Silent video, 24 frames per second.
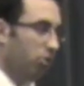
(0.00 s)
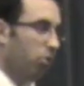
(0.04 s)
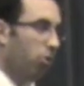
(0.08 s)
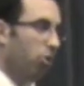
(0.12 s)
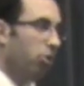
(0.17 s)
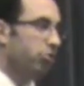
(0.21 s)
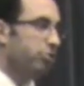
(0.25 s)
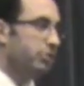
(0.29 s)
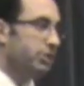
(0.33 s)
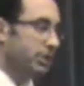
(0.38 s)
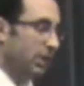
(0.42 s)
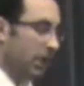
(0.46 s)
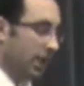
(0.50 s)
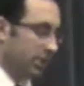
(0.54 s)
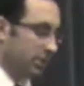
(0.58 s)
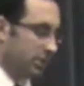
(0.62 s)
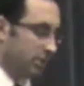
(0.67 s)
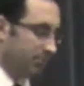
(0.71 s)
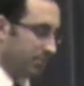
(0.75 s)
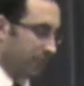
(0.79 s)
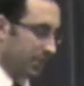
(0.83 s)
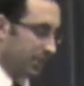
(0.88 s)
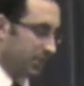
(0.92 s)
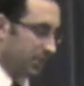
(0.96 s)
Horace
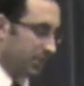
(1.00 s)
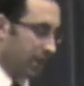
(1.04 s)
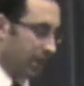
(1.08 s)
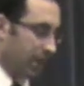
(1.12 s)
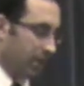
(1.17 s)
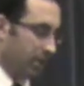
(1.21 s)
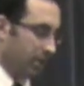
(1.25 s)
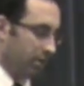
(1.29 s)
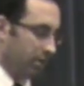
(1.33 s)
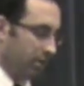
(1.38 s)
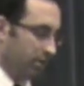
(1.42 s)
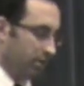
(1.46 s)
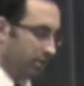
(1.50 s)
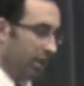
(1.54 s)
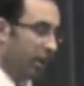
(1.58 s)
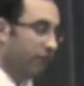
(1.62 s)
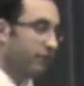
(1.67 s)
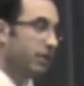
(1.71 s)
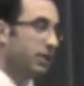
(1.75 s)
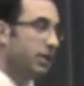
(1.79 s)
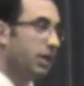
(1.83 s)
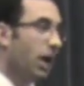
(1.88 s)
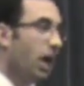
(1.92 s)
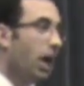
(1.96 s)
ends by saying that
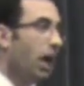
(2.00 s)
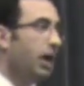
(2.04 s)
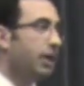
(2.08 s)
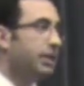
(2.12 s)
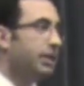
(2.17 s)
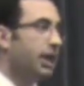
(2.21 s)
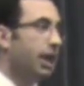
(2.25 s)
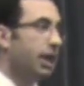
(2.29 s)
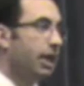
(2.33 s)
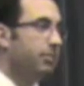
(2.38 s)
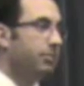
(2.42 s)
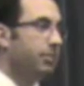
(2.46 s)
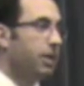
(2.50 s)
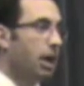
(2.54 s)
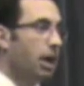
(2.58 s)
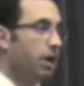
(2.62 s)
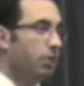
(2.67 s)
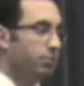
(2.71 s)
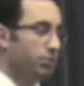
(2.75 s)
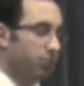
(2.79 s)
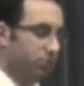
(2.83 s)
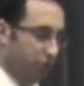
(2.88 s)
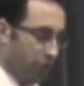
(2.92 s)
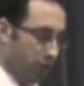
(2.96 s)
if a God came
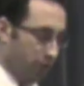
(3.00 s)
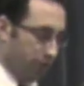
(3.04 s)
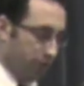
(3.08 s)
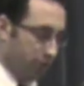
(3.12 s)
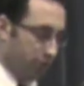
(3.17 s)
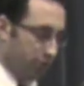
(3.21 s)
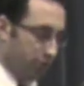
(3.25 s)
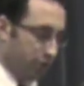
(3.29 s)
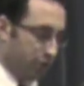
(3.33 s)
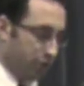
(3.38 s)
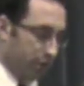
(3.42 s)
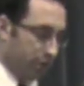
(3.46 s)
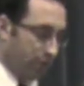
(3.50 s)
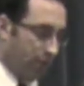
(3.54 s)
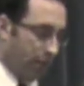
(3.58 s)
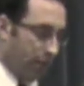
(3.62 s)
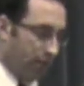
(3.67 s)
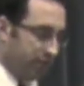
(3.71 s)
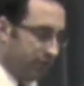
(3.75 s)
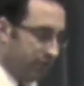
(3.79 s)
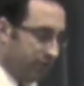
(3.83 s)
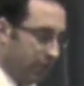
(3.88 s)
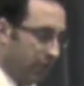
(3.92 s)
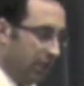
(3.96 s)
now to change their
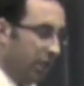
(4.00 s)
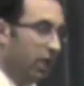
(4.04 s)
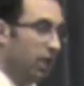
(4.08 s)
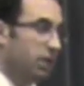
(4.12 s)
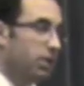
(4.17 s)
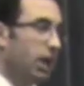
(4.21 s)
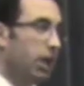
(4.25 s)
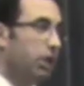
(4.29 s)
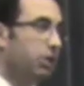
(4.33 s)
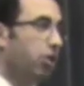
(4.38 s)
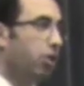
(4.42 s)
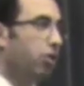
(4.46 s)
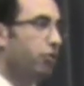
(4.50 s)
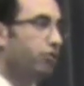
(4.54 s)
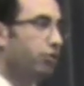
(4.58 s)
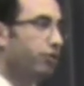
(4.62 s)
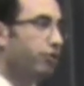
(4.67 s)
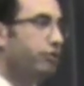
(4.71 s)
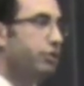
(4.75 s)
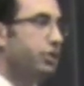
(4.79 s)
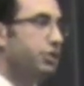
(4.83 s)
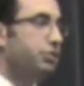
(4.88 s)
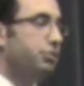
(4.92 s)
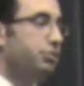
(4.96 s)
lives, they'd all
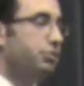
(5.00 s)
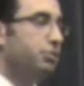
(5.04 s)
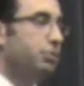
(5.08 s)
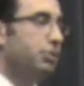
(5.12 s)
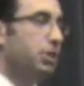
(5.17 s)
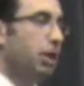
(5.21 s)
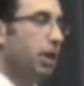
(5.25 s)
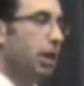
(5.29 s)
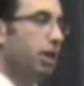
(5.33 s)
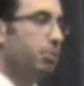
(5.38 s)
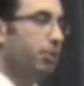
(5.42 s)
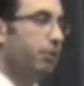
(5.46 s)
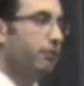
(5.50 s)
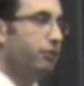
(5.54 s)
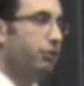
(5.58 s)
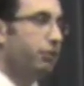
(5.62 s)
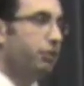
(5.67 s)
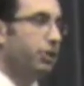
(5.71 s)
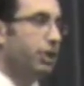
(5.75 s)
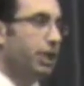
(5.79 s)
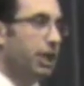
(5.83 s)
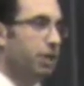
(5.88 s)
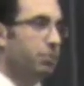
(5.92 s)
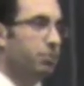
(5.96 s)
refuse and
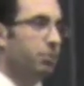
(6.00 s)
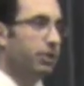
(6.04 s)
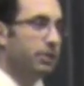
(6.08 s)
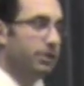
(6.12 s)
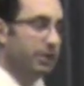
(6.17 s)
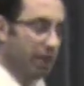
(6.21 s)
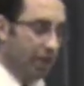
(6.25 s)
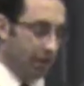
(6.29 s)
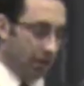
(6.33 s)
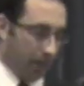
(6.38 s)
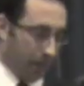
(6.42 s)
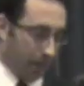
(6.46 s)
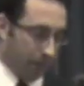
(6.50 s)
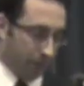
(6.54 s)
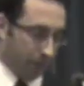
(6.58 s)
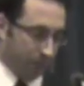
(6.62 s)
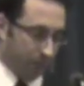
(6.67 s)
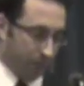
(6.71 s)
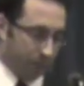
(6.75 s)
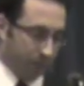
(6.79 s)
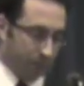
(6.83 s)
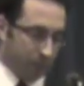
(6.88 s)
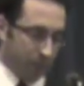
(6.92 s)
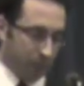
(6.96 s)
prefer to keep what they have.
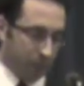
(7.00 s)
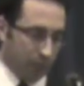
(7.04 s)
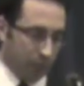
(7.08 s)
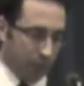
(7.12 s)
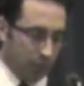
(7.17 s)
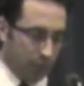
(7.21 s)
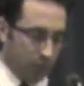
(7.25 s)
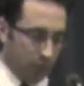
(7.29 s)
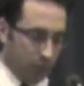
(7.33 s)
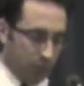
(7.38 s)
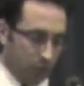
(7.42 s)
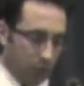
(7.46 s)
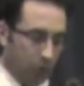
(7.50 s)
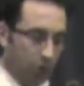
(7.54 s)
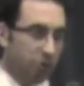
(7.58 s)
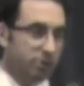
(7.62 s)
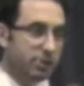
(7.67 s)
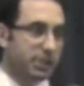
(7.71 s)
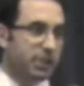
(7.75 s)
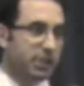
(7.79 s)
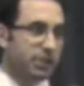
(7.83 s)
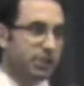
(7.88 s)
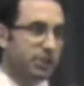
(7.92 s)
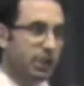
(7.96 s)
What
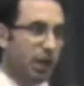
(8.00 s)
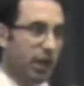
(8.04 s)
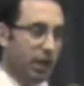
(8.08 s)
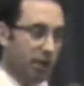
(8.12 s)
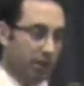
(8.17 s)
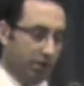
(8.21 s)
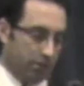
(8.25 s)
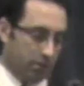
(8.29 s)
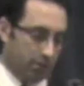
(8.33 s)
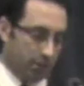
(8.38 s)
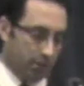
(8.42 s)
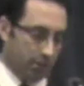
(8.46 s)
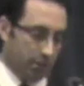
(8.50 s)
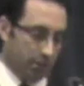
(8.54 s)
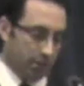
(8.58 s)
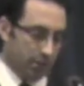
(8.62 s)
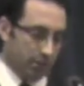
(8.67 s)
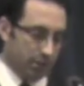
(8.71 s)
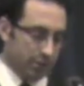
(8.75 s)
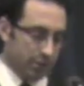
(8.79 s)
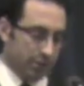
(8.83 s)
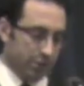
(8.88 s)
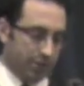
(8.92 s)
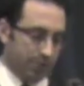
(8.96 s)
Horace is saying
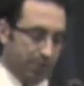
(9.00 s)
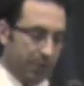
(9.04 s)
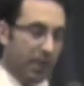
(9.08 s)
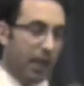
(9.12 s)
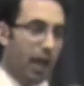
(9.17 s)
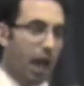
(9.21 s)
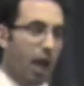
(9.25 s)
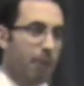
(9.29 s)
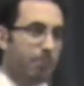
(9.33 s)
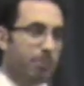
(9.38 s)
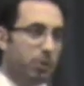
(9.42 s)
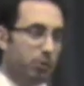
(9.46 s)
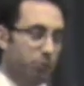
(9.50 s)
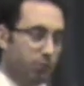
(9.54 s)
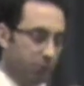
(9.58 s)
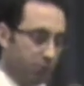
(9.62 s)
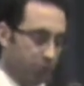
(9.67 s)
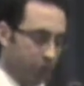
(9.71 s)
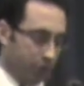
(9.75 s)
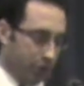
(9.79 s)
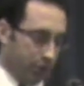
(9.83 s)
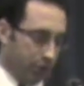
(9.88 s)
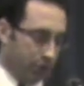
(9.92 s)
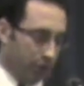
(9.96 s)
is to be happy with
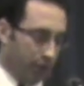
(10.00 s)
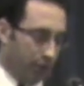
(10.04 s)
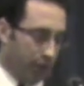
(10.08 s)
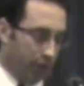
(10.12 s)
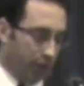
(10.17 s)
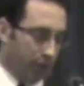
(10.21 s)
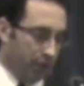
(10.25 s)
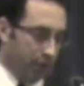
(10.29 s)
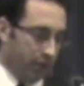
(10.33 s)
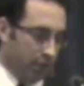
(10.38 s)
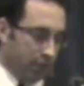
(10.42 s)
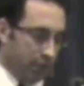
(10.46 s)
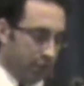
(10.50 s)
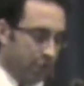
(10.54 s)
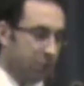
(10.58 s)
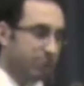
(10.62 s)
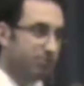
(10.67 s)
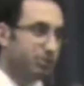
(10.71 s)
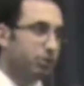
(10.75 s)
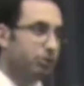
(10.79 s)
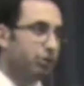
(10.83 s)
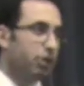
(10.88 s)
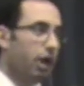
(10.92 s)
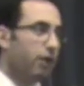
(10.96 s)
what you have,
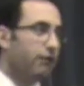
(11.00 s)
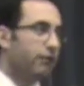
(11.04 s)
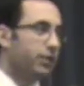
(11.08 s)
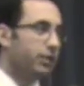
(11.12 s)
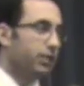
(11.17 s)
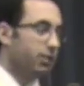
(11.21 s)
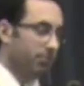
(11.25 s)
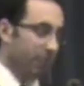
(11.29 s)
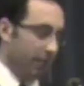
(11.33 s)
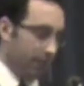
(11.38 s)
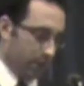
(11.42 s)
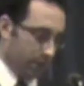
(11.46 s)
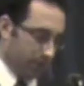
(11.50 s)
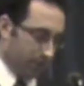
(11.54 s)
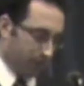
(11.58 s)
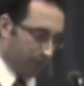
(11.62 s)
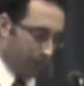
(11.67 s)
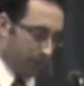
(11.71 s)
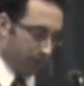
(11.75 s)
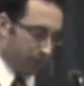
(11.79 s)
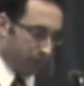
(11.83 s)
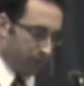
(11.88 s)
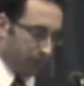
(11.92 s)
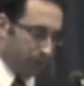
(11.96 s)
keep striving to make it
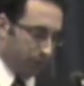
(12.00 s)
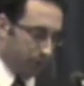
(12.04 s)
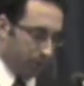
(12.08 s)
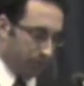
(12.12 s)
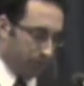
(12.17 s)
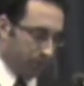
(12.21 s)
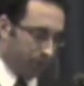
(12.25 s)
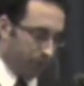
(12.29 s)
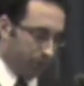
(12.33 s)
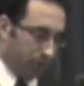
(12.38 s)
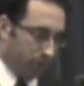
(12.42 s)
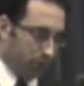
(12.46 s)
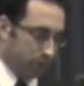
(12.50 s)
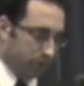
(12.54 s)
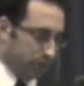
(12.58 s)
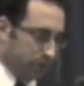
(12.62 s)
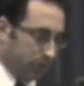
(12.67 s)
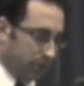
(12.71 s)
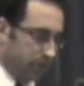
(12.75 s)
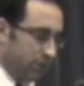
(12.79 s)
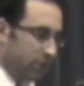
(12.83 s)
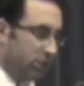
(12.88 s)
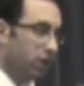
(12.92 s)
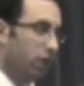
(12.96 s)
better, but focus
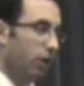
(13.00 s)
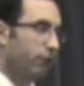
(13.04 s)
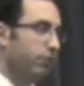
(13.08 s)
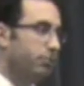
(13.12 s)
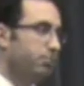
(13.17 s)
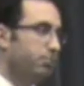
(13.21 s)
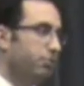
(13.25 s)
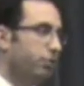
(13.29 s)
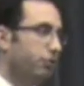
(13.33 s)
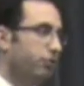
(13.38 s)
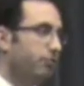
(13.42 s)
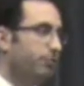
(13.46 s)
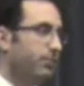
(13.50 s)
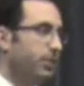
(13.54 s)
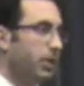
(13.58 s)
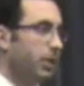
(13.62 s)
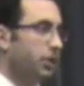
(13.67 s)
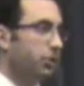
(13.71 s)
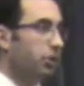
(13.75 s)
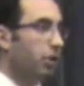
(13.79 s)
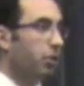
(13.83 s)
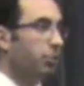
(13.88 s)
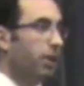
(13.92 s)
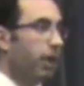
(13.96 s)
on self-improvement
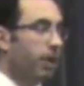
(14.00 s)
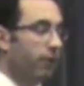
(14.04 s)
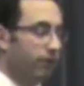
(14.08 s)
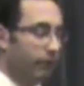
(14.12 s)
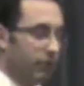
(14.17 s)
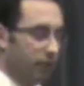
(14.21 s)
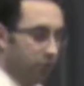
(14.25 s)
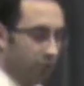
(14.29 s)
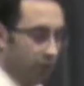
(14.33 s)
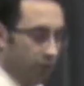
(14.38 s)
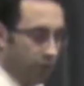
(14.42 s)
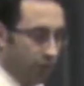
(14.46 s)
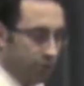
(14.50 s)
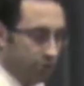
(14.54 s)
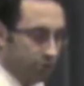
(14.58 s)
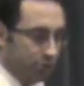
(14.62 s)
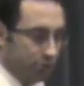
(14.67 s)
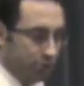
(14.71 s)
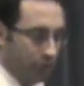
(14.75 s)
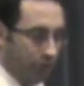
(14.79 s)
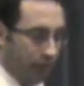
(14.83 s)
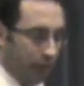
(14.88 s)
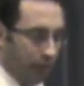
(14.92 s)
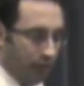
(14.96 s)
and don't envy what
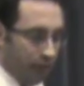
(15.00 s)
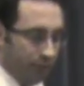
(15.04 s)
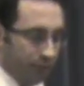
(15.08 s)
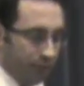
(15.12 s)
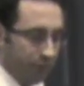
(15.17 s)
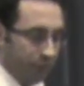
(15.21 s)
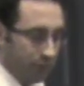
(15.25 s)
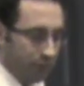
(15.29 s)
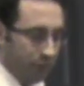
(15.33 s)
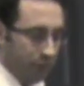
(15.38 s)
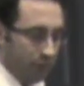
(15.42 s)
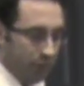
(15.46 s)
others have.